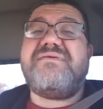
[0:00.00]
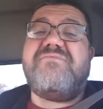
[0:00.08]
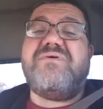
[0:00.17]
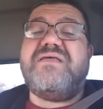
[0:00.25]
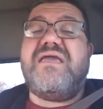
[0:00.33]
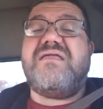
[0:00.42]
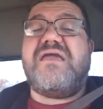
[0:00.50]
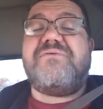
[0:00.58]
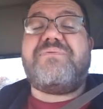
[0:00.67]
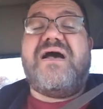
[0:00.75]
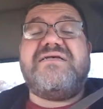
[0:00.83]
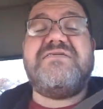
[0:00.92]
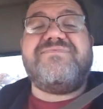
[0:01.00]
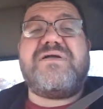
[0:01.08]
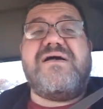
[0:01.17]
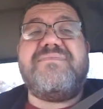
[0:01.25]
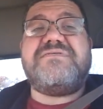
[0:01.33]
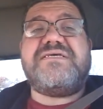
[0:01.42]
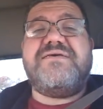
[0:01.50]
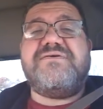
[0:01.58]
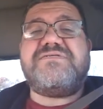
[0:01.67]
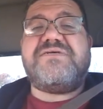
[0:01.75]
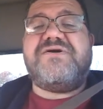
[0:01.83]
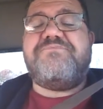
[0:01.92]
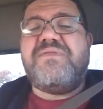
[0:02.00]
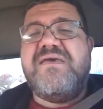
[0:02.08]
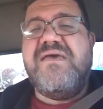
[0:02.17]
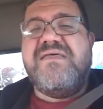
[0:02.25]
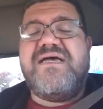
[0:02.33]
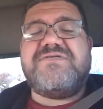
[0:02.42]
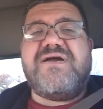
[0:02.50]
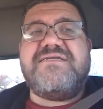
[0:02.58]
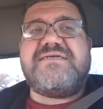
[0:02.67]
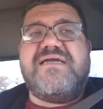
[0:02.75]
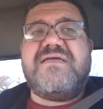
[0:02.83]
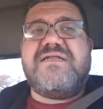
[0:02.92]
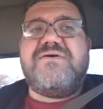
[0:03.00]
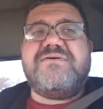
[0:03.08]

not really getting any positive comments either, so that's why I said,